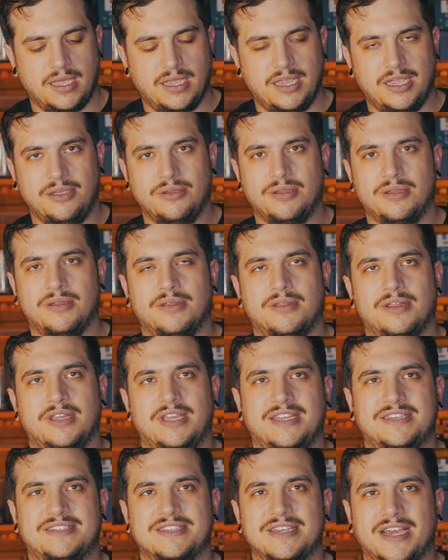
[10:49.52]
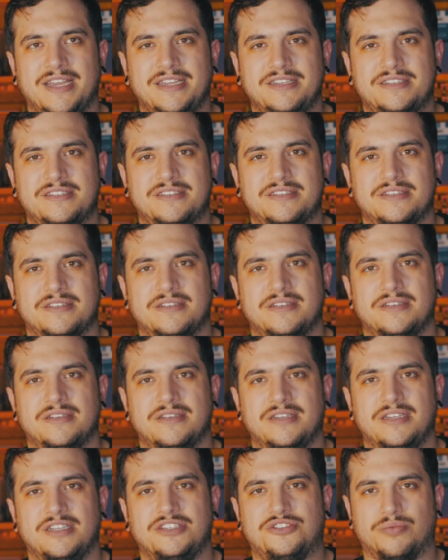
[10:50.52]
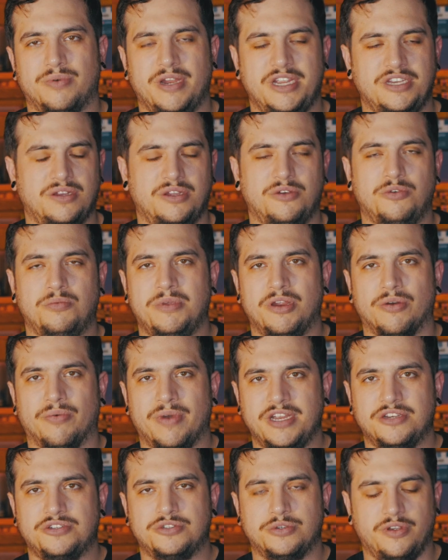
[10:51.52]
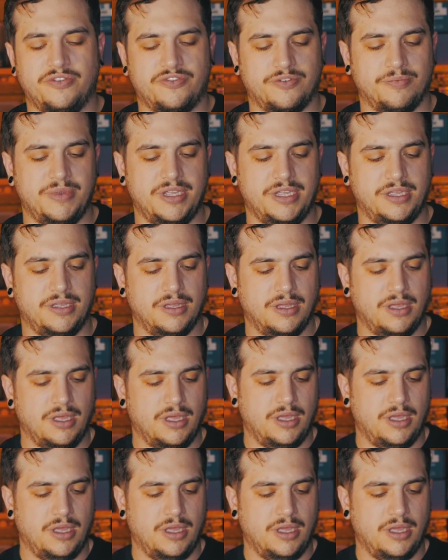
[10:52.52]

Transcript: it's nice. It would be a range toy for me,